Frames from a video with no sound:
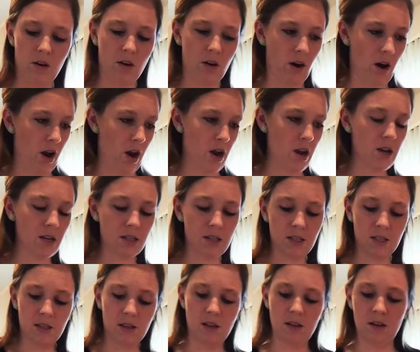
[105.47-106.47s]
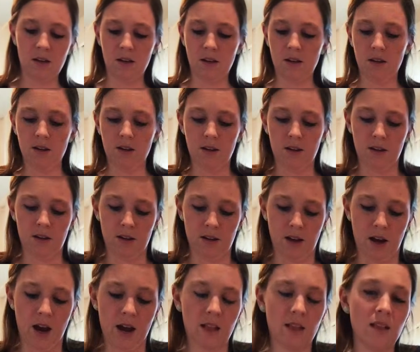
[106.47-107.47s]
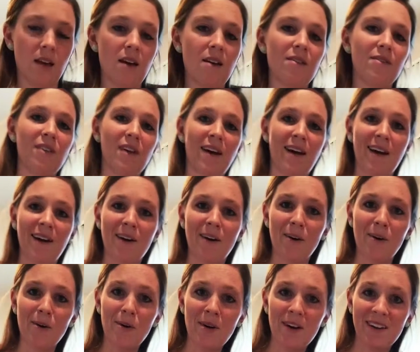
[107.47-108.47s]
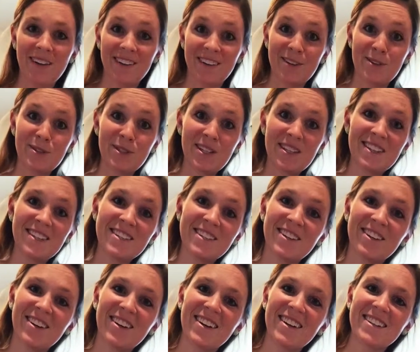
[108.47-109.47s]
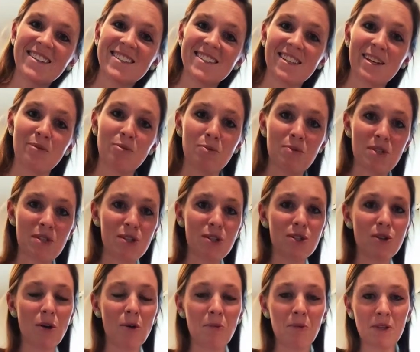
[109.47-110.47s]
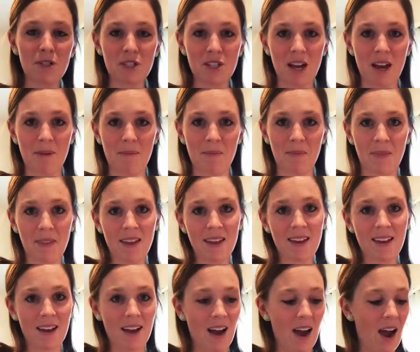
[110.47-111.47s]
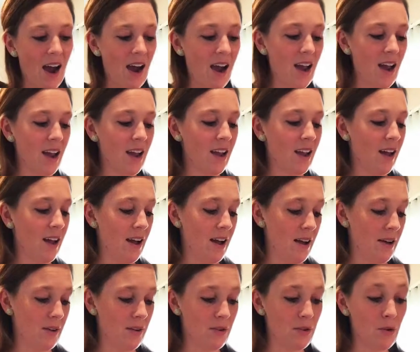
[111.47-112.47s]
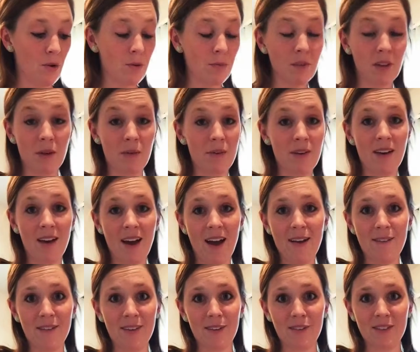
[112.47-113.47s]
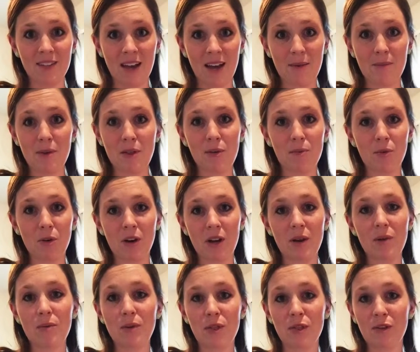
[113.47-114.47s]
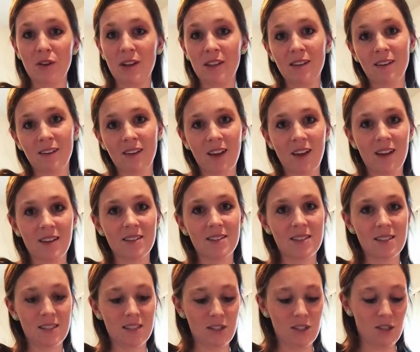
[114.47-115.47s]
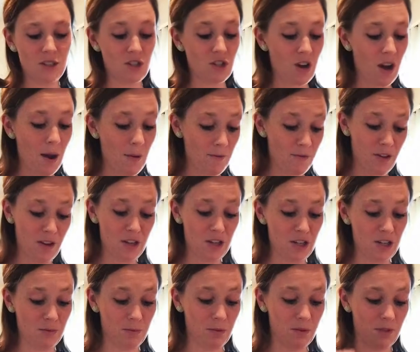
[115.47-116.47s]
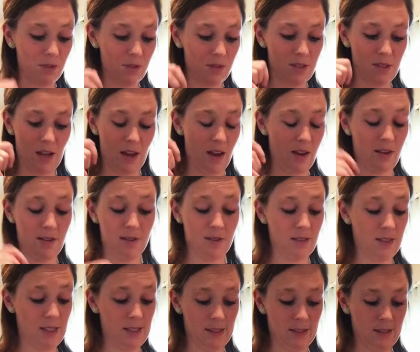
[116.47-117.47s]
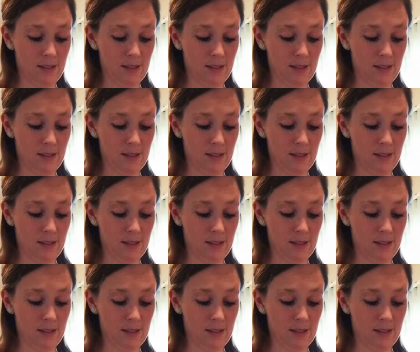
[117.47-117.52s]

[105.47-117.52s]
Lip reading: Great. I love how using these ingredients saves me so much time. I normally would not have enough time in the morning with 3 little kids to chop vegetables and